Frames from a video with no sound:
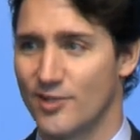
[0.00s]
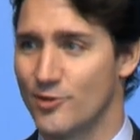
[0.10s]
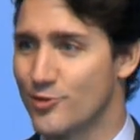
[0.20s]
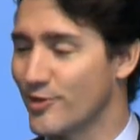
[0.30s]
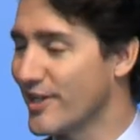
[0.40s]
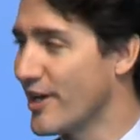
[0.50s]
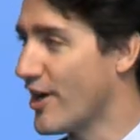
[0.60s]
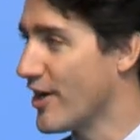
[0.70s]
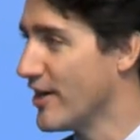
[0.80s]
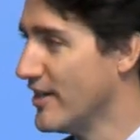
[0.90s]
You truly
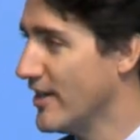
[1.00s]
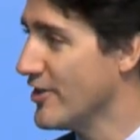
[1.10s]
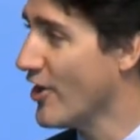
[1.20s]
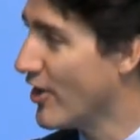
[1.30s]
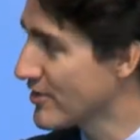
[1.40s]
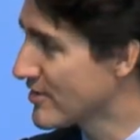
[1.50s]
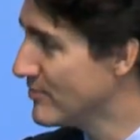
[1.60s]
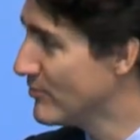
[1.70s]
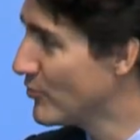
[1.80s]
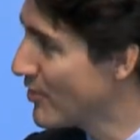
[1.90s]
are an
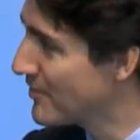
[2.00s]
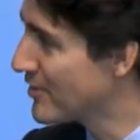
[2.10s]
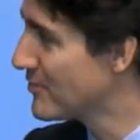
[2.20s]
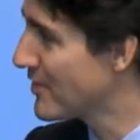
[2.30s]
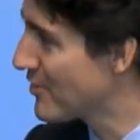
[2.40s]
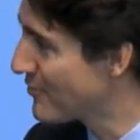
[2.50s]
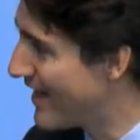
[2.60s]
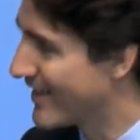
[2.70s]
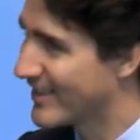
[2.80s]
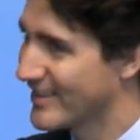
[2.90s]
awesome woman with
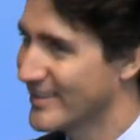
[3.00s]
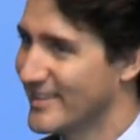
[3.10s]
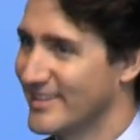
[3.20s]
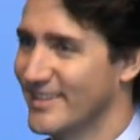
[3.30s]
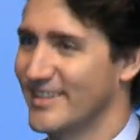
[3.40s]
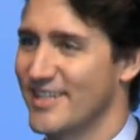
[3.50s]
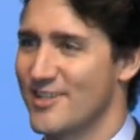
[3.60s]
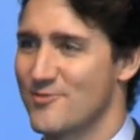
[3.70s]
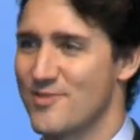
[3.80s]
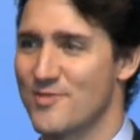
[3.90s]
rank.
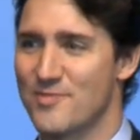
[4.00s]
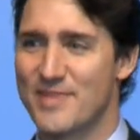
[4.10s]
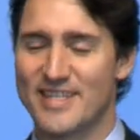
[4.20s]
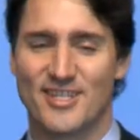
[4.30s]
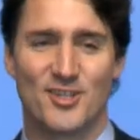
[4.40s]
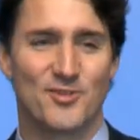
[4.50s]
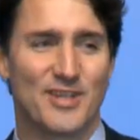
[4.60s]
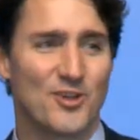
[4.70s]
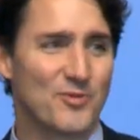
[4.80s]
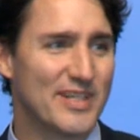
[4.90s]
We will miss you
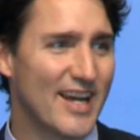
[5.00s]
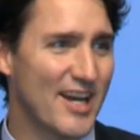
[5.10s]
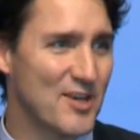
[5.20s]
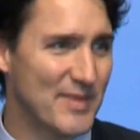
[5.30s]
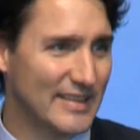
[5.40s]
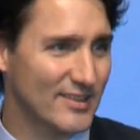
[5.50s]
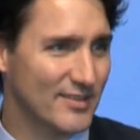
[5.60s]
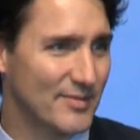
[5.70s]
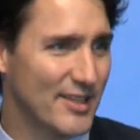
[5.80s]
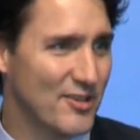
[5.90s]
in your
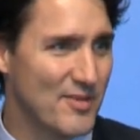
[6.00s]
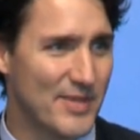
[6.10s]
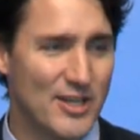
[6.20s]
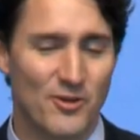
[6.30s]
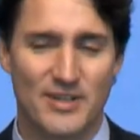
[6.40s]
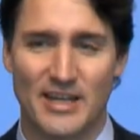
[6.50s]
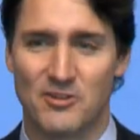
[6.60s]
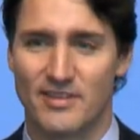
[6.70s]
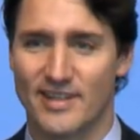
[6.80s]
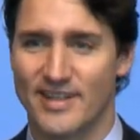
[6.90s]
retirement, but there can be no
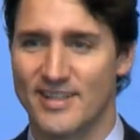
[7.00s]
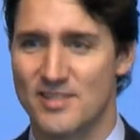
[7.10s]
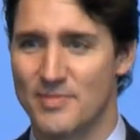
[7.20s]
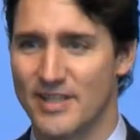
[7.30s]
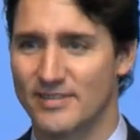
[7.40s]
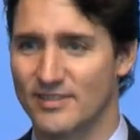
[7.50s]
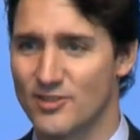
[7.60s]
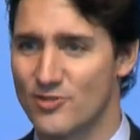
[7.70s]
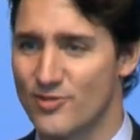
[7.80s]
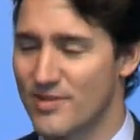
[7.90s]
doubt that it has been
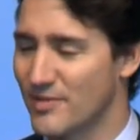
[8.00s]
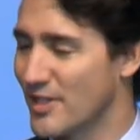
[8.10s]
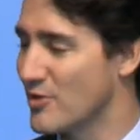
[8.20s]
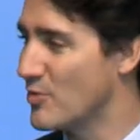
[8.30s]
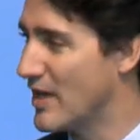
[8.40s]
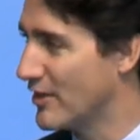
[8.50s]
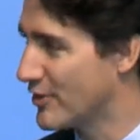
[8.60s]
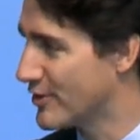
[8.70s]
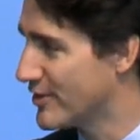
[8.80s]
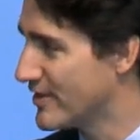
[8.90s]
extremely well
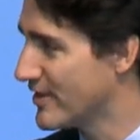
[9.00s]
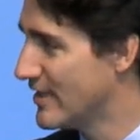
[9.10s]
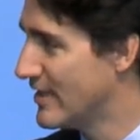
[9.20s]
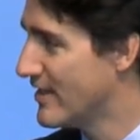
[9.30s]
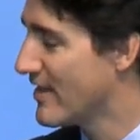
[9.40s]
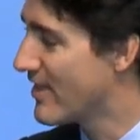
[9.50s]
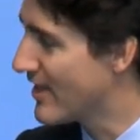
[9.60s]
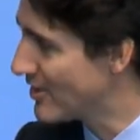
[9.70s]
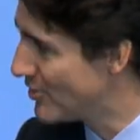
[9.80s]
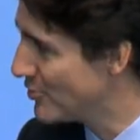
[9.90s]
earned.
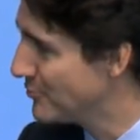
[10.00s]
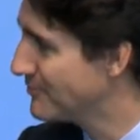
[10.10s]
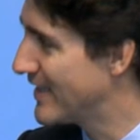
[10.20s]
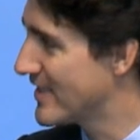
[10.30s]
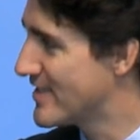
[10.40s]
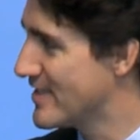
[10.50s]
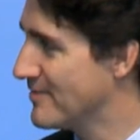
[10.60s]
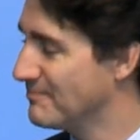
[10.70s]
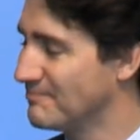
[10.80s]
Thank you. Merci.